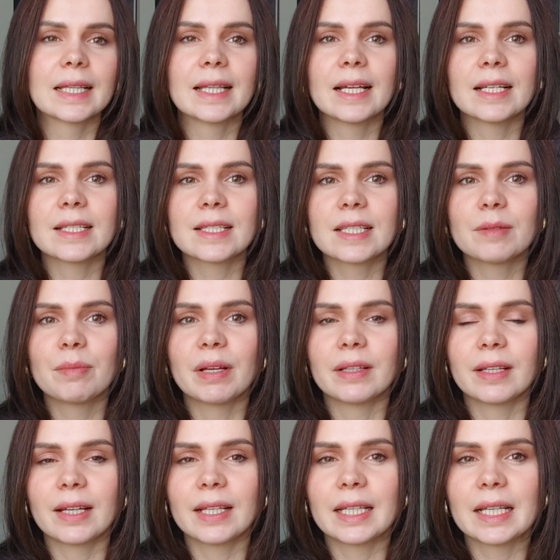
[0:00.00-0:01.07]
Dusty
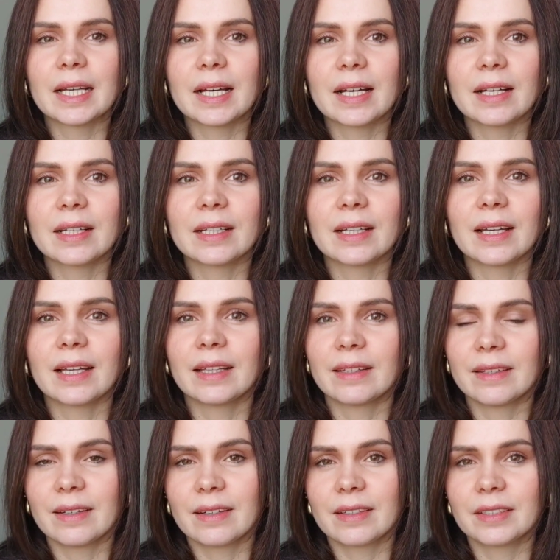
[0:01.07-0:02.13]
Banana, and
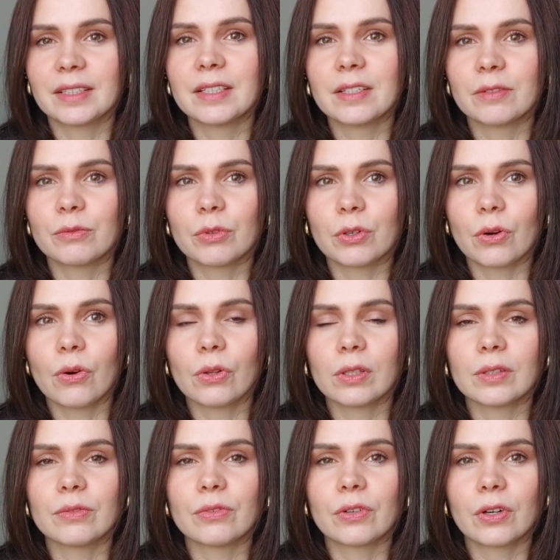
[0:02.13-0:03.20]
the yarn Knitting for
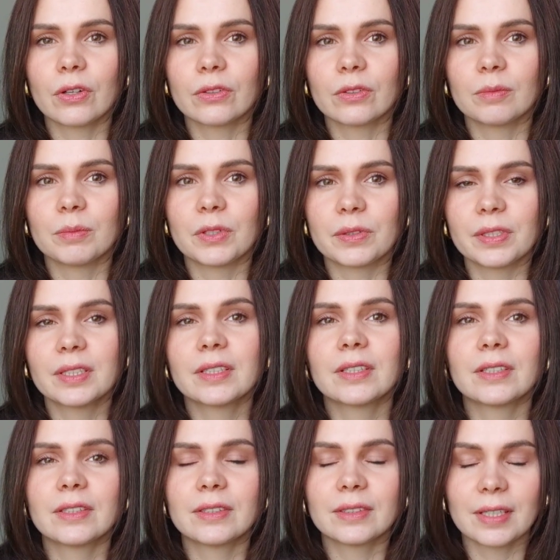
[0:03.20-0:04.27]
Olive Cotton
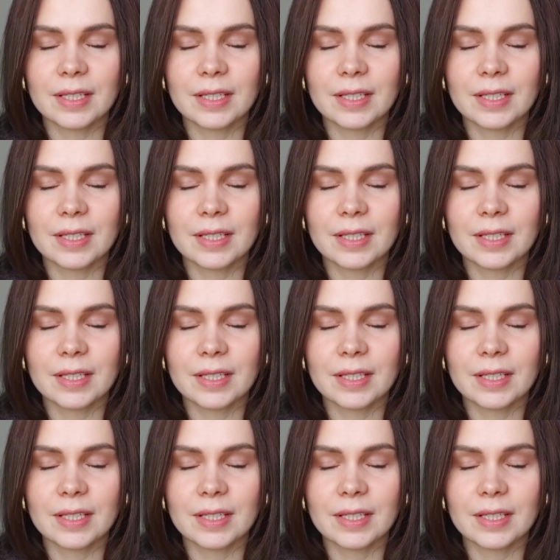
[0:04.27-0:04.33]
Merino.